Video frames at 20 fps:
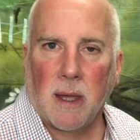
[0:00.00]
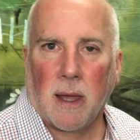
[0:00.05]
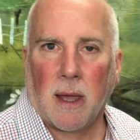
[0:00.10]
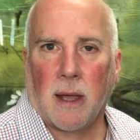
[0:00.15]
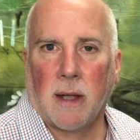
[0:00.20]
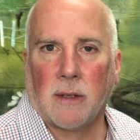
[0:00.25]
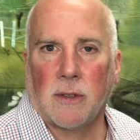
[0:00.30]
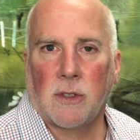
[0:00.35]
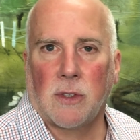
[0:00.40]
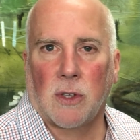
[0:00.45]

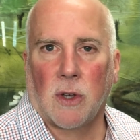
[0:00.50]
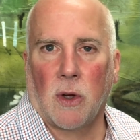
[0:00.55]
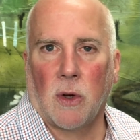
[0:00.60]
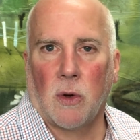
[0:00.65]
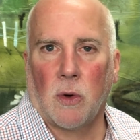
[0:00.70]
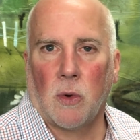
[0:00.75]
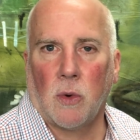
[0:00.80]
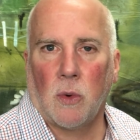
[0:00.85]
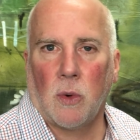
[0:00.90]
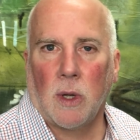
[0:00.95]
And
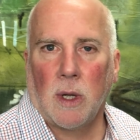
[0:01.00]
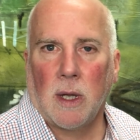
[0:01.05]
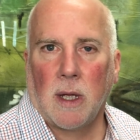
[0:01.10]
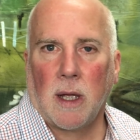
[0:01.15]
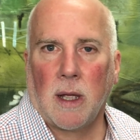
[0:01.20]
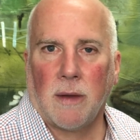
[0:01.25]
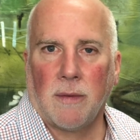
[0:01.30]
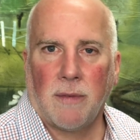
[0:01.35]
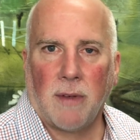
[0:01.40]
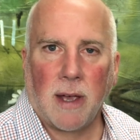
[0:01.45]
so
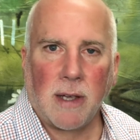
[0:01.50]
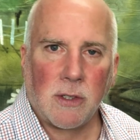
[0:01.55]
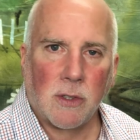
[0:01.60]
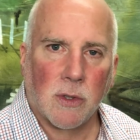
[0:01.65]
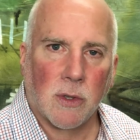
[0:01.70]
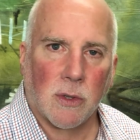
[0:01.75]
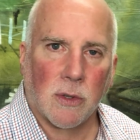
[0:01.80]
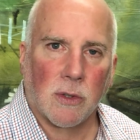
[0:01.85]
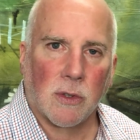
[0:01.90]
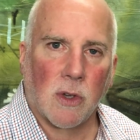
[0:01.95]

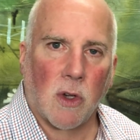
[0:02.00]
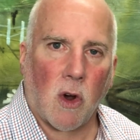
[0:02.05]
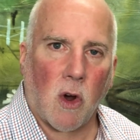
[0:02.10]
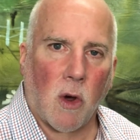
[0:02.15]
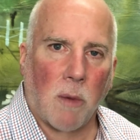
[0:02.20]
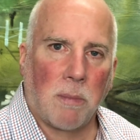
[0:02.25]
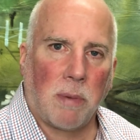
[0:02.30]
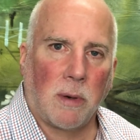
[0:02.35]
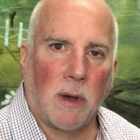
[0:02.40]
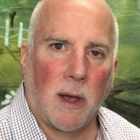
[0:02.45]
investors
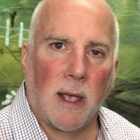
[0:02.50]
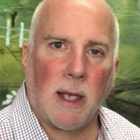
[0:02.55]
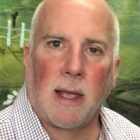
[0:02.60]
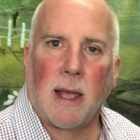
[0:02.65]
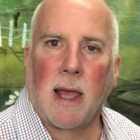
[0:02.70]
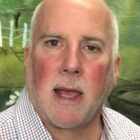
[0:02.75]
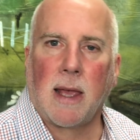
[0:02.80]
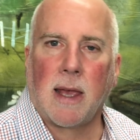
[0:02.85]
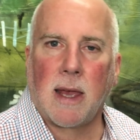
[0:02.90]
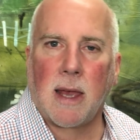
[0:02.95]
are playing
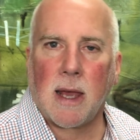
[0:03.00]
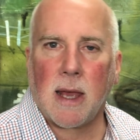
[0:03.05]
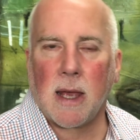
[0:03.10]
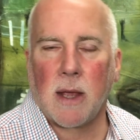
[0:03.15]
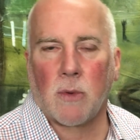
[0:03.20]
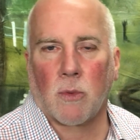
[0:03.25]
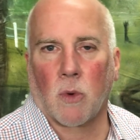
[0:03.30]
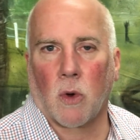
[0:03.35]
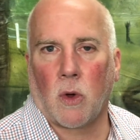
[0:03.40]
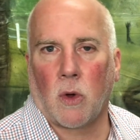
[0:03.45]
a key
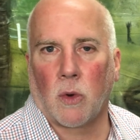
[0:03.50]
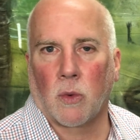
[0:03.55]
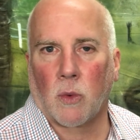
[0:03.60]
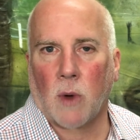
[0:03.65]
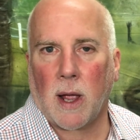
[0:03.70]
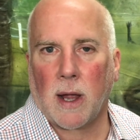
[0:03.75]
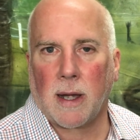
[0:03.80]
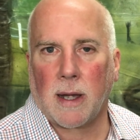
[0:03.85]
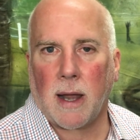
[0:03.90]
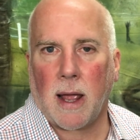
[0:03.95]
role
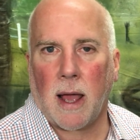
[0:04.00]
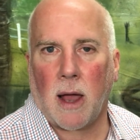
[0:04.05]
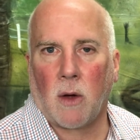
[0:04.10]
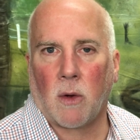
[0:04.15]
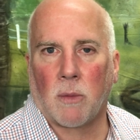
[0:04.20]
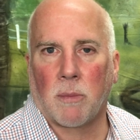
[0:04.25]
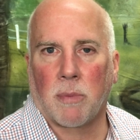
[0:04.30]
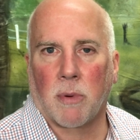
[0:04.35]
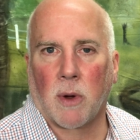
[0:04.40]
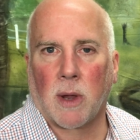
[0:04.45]
right now
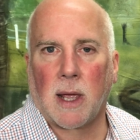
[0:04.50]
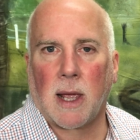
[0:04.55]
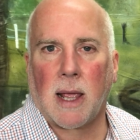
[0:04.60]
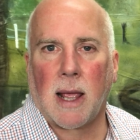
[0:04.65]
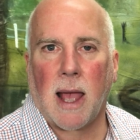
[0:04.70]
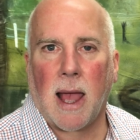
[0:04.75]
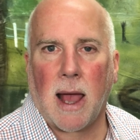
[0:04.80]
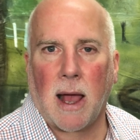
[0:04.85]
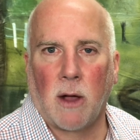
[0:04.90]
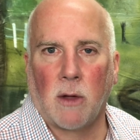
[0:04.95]
in bringing
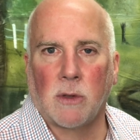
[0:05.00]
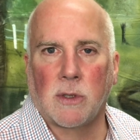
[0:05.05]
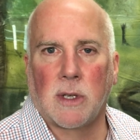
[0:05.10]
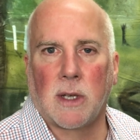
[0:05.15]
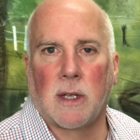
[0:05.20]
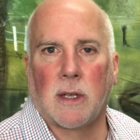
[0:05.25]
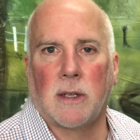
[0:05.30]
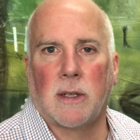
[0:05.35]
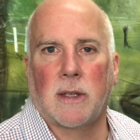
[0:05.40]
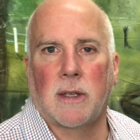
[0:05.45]

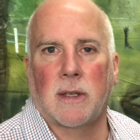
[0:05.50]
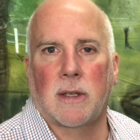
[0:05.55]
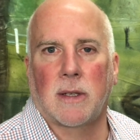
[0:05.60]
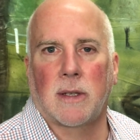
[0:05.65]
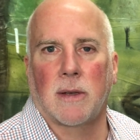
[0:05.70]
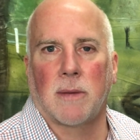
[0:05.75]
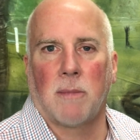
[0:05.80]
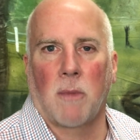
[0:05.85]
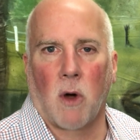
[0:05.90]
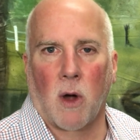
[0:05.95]
housing
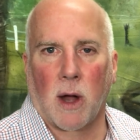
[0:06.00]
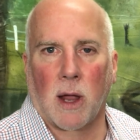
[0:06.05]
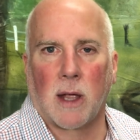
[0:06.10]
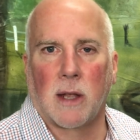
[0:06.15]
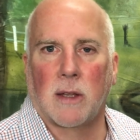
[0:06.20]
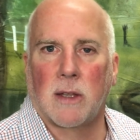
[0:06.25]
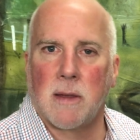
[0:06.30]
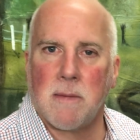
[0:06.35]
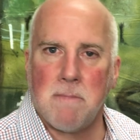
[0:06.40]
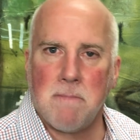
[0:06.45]
to
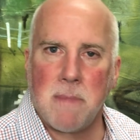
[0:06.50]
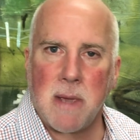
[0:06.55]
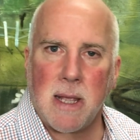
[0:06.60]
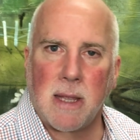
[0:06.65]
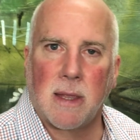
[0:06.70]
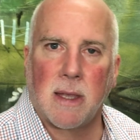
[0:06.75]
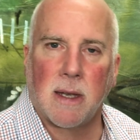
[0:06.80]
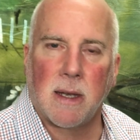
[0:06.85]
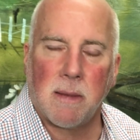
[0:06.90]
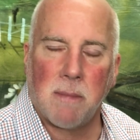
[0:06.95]
market to
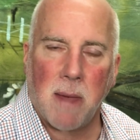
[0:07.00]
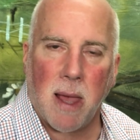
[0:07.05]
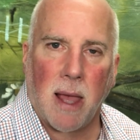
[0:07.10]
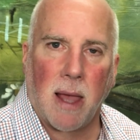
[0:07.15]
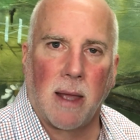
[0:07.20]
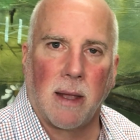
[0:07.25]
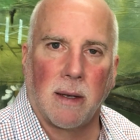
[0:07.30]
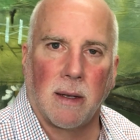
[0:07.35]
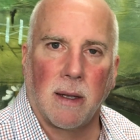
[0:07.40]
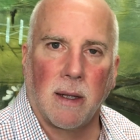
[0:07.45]
meet the
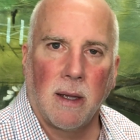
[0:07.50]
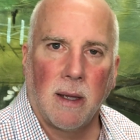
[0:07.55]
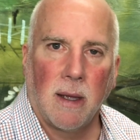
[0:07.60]
demand.